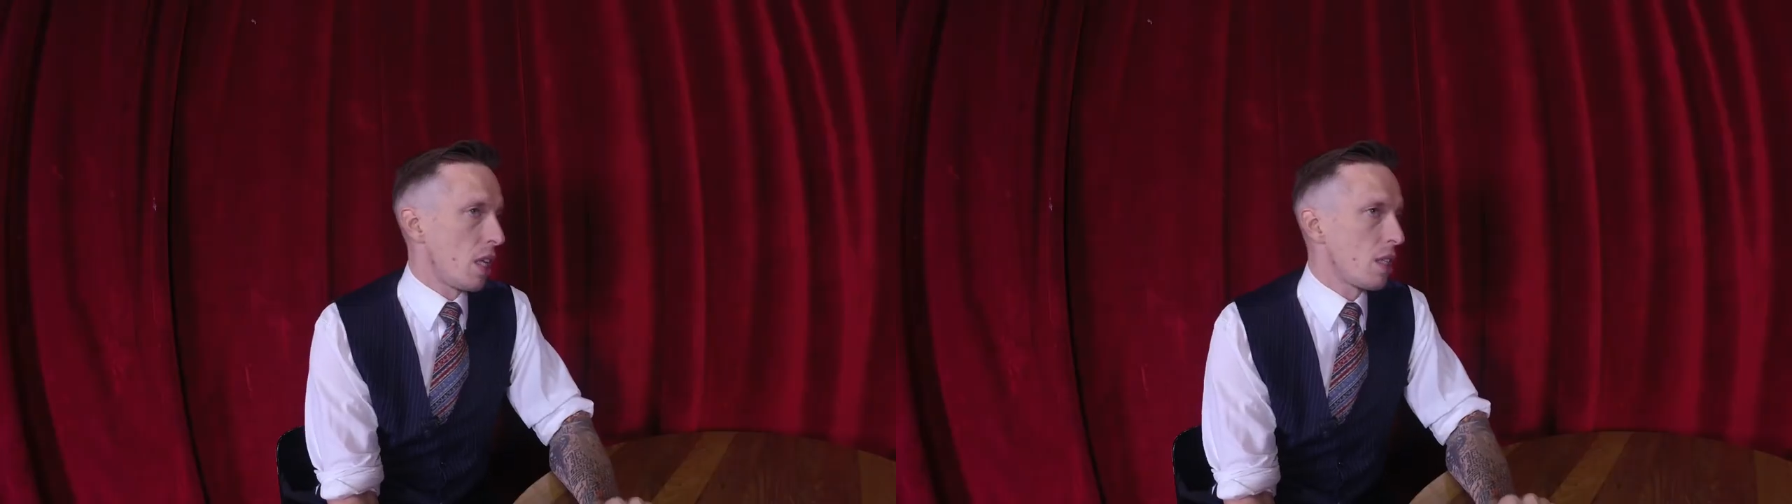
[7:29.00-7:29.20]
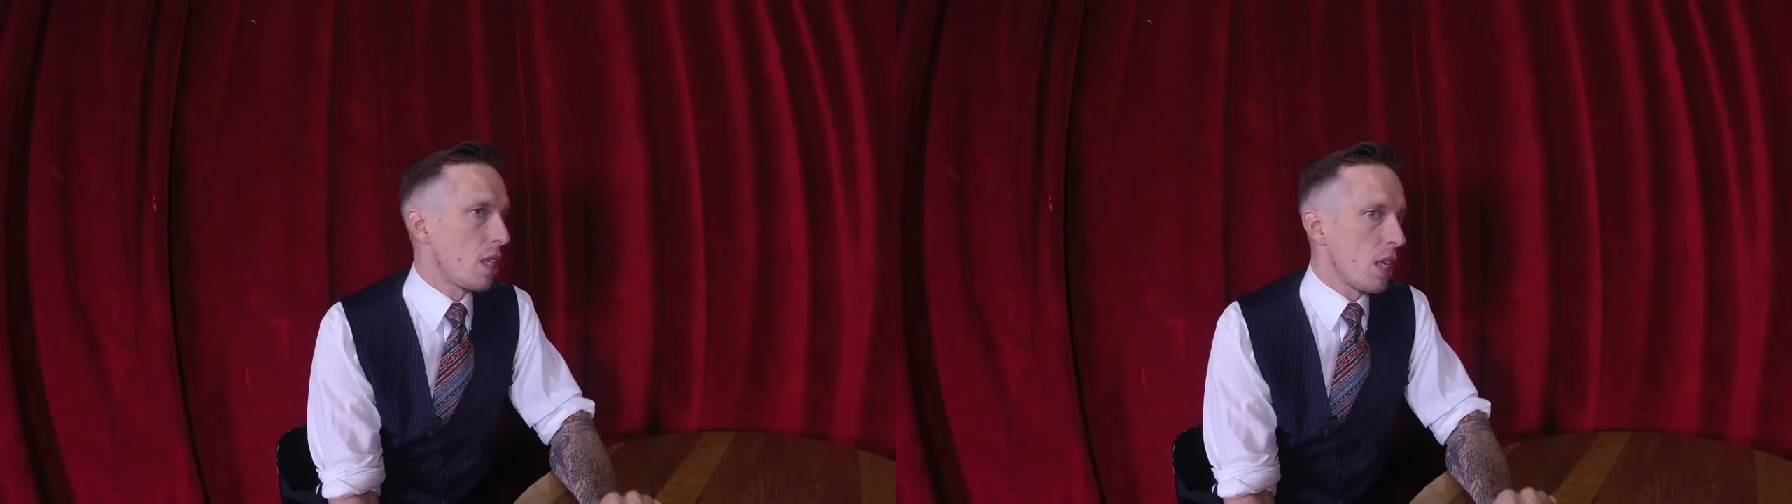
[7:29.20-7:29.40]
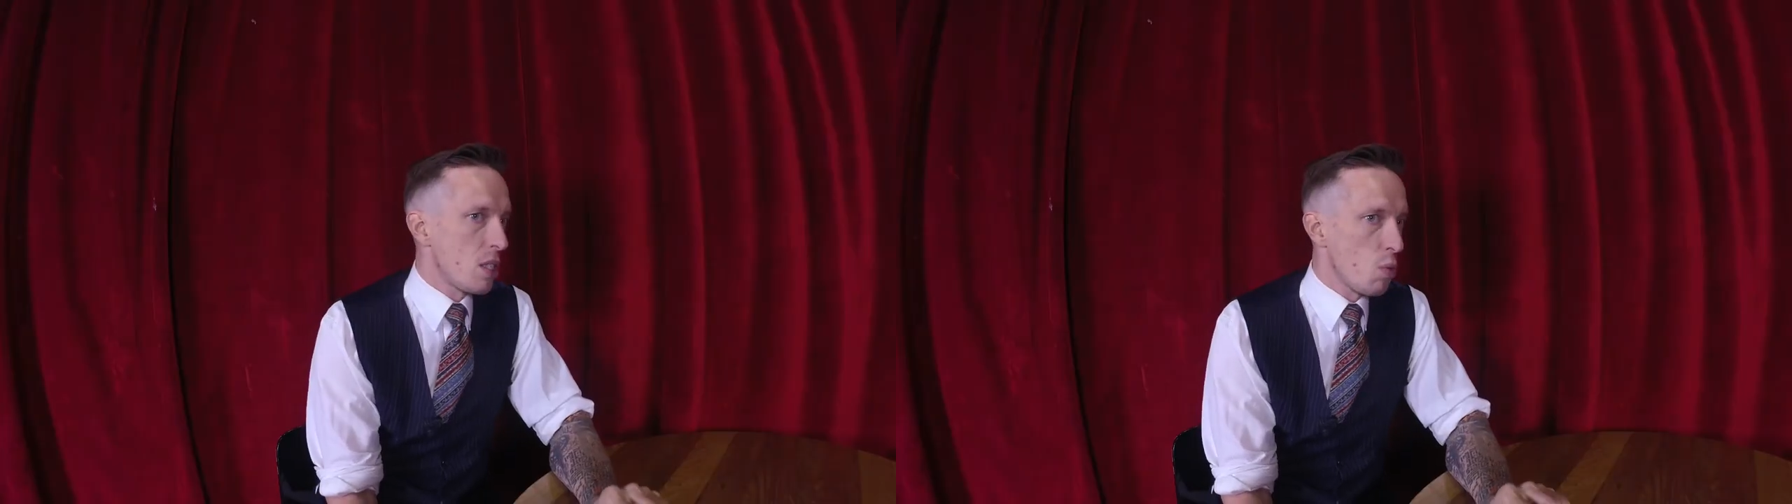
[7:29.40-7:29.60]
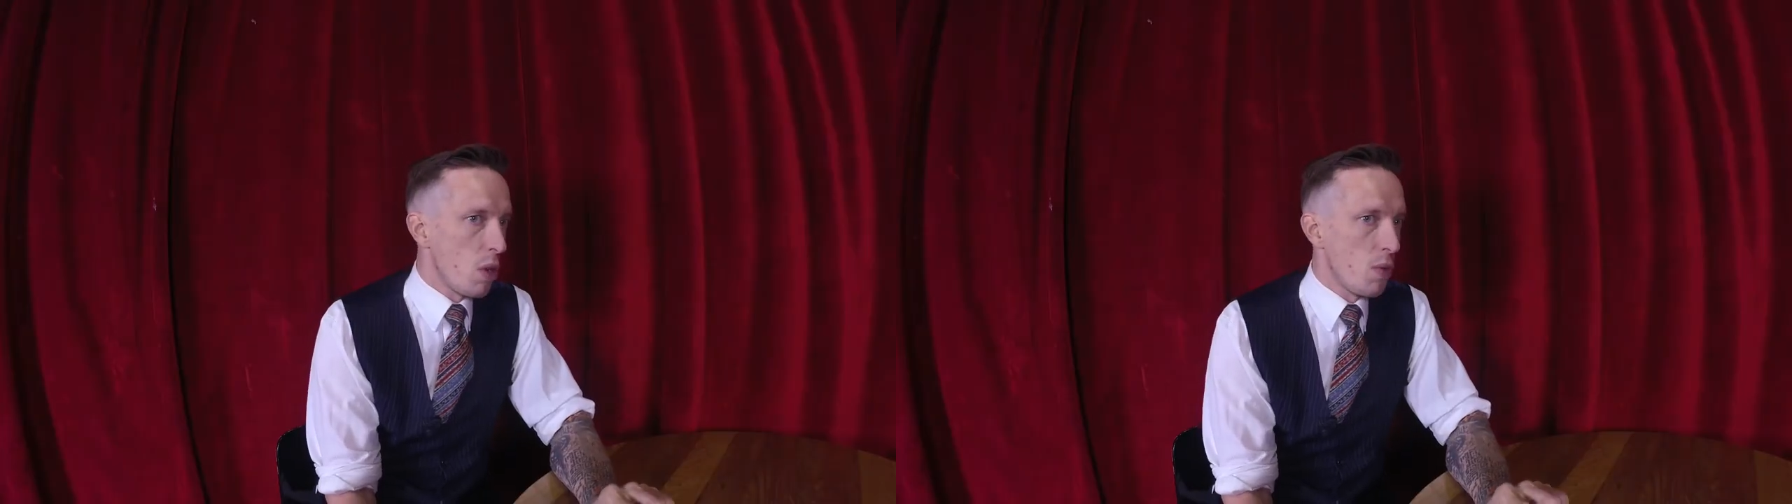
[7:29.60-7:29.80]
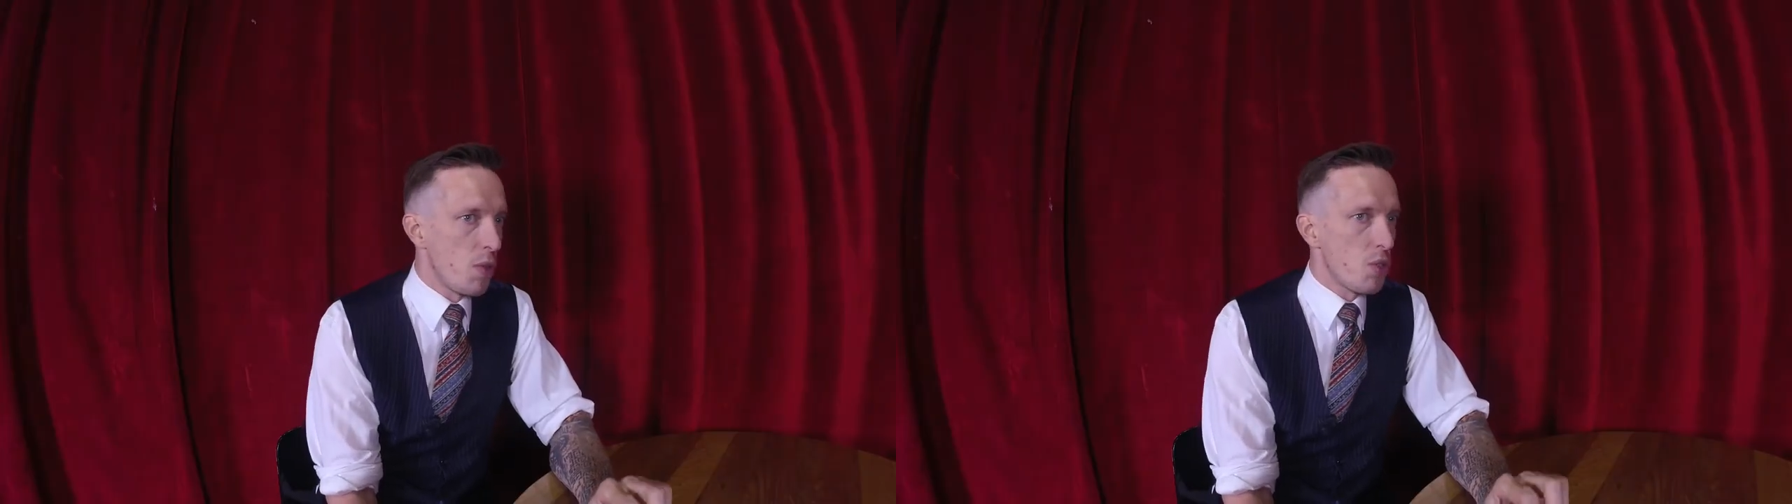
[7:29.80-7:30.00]
that, that that's
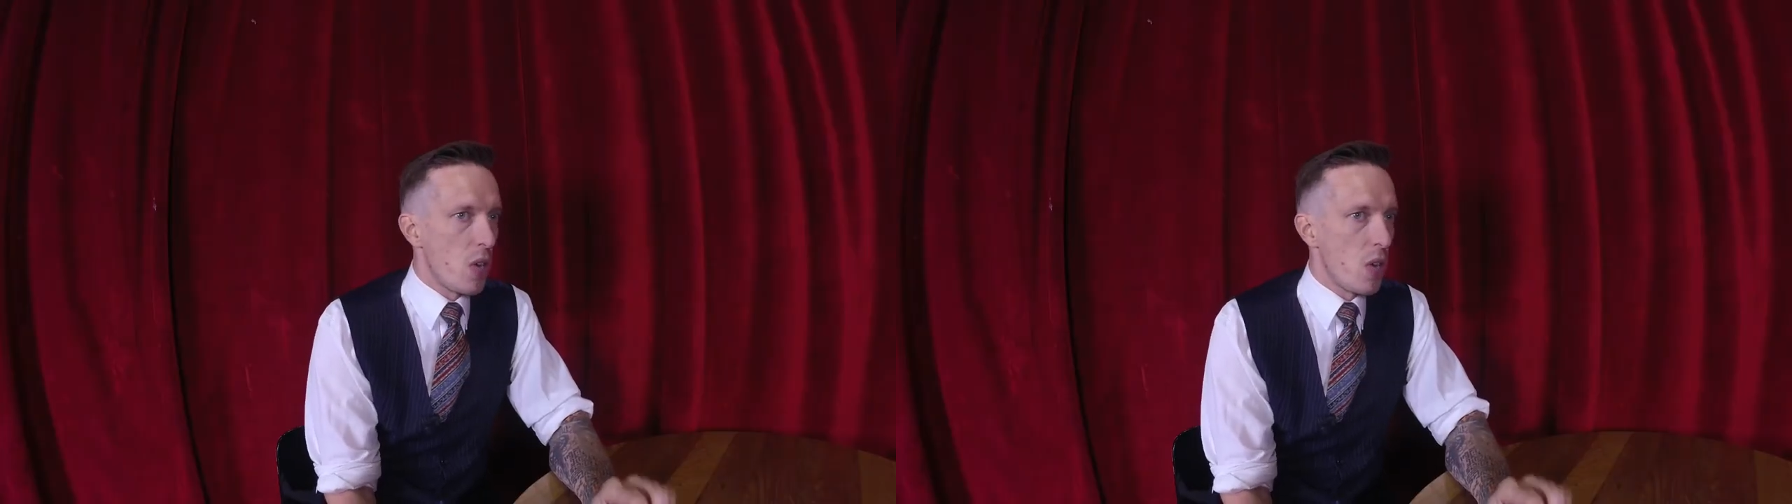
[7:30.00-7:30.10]
one of the